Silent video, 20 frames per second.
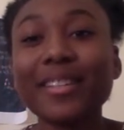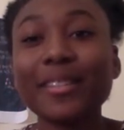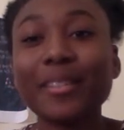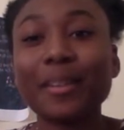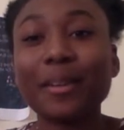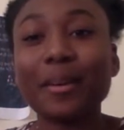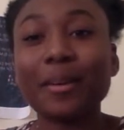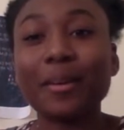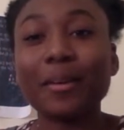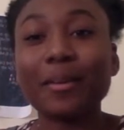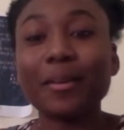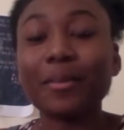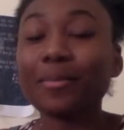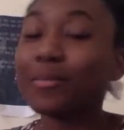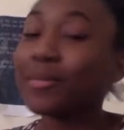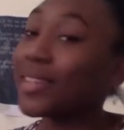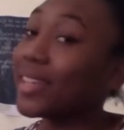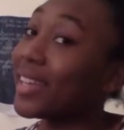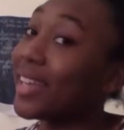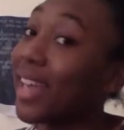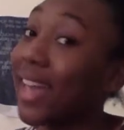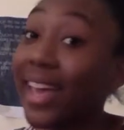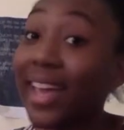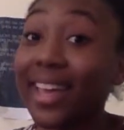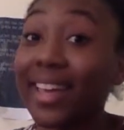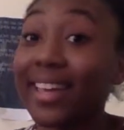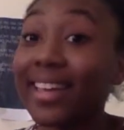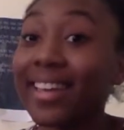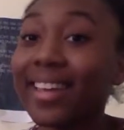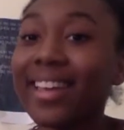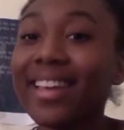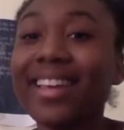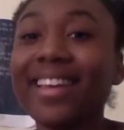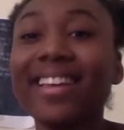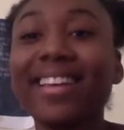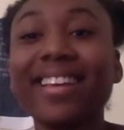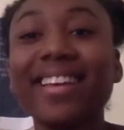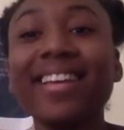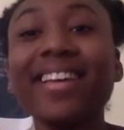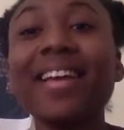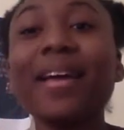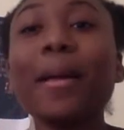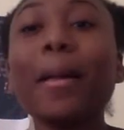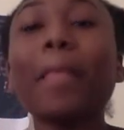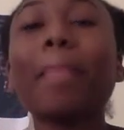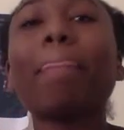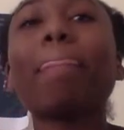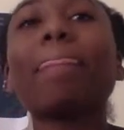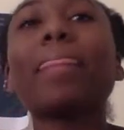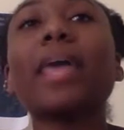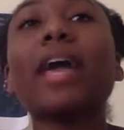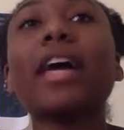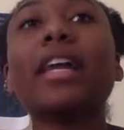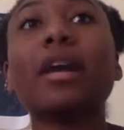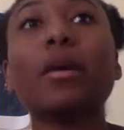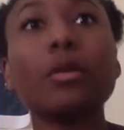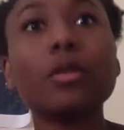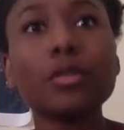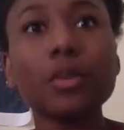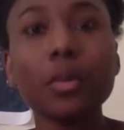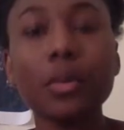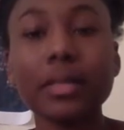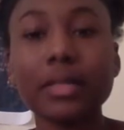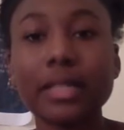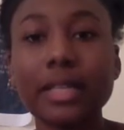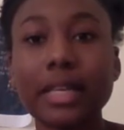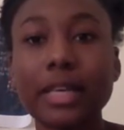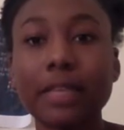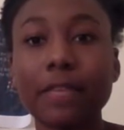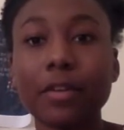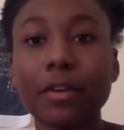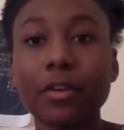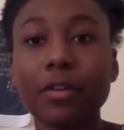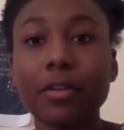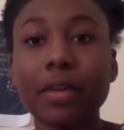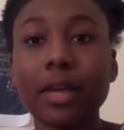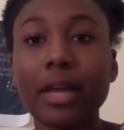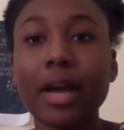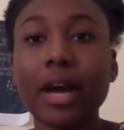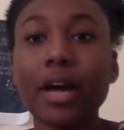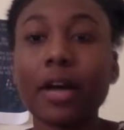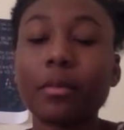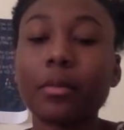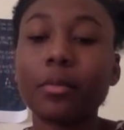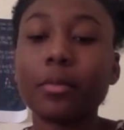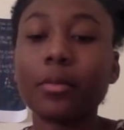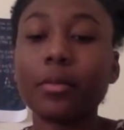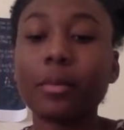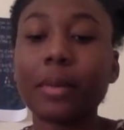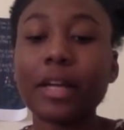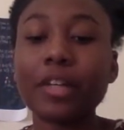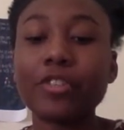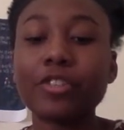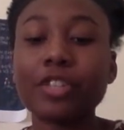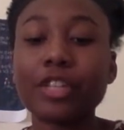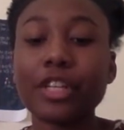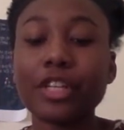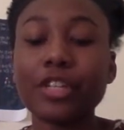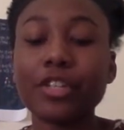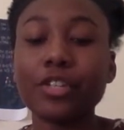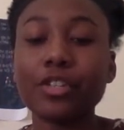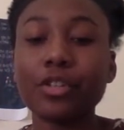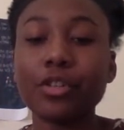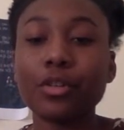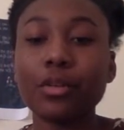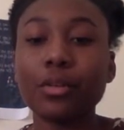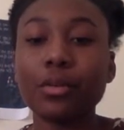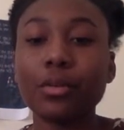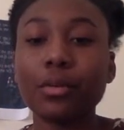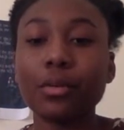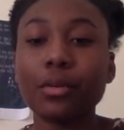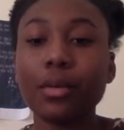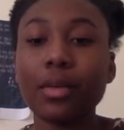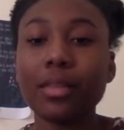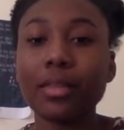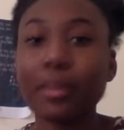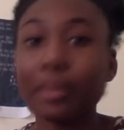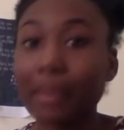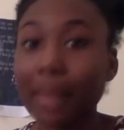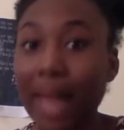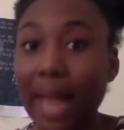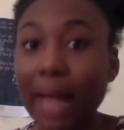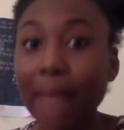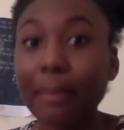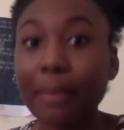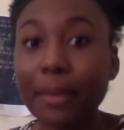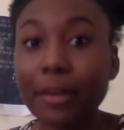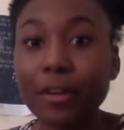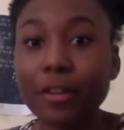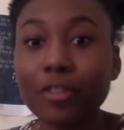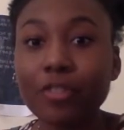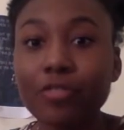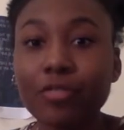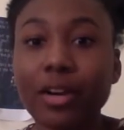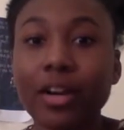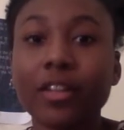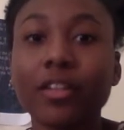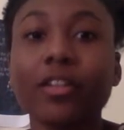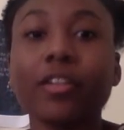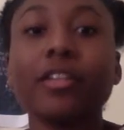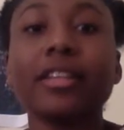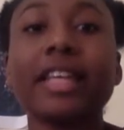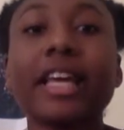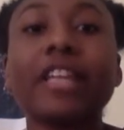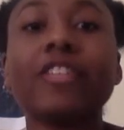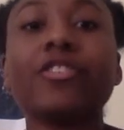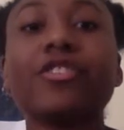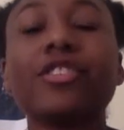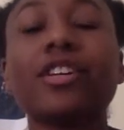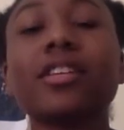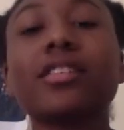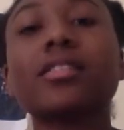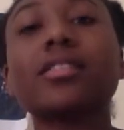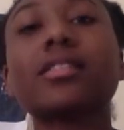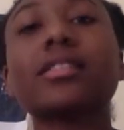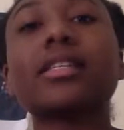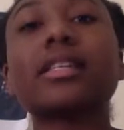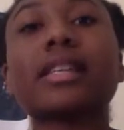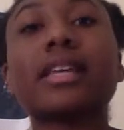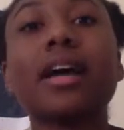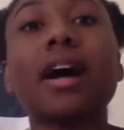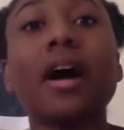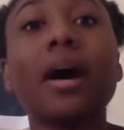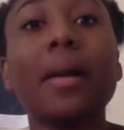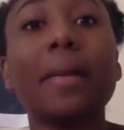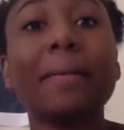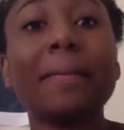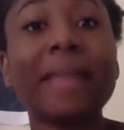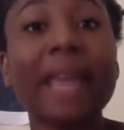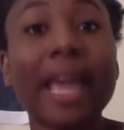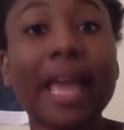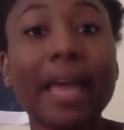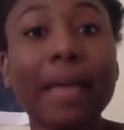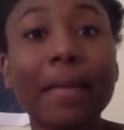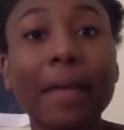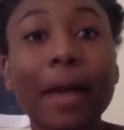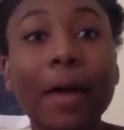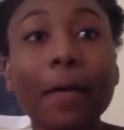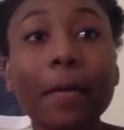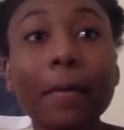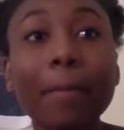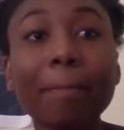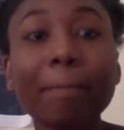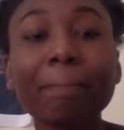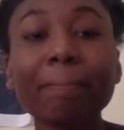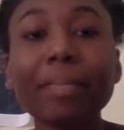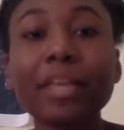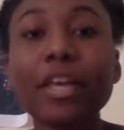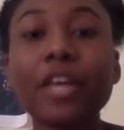So hey. And I also wanted to give a great honorable mention to the Black Mirror trailer that just came out.